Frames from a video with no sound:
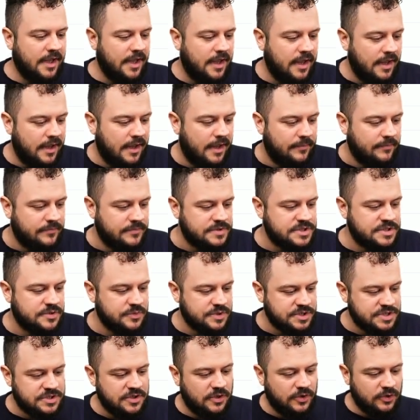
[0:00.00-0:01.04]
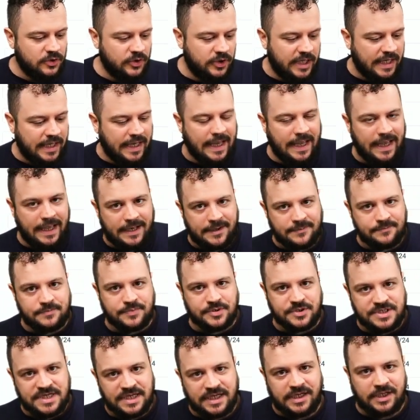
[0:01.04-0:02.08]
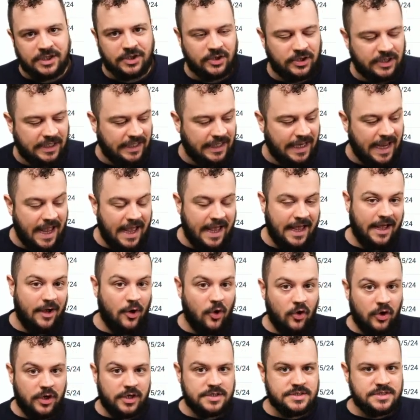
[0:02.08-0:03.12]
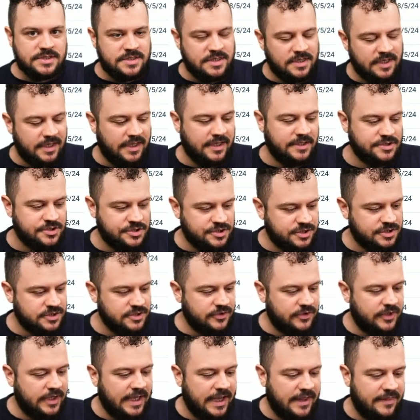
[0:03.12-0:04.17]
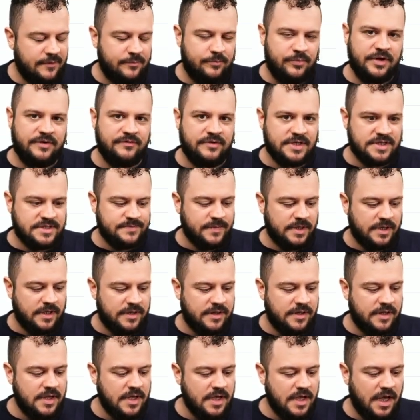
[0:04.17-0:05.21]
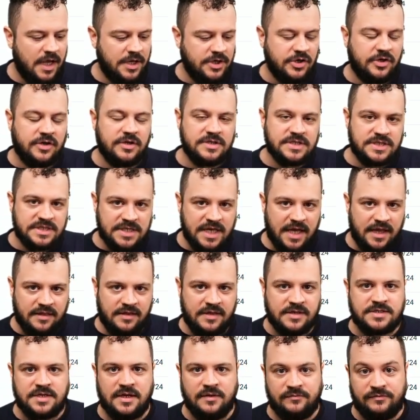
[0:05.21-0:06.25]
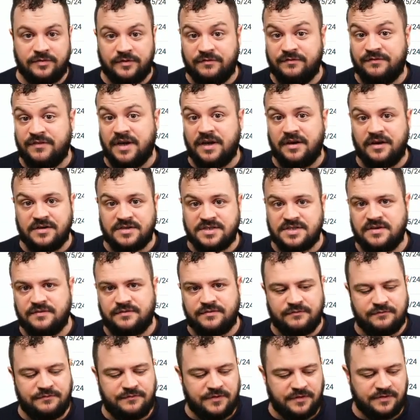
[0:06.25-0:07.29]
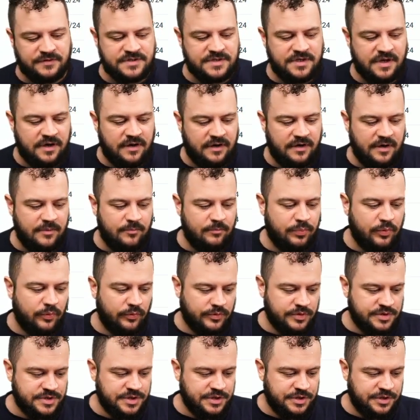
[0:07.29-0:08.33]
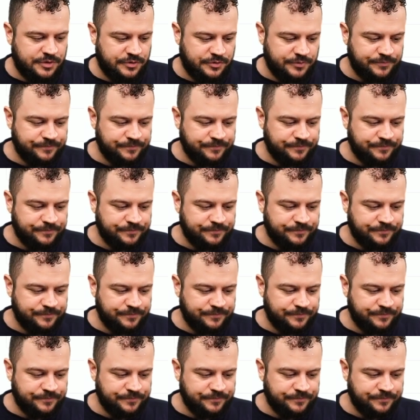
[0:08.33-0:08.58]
So it's not looking at particularly at August, it's just looking at the previous month. And you can set this up for various different fields that are important to you.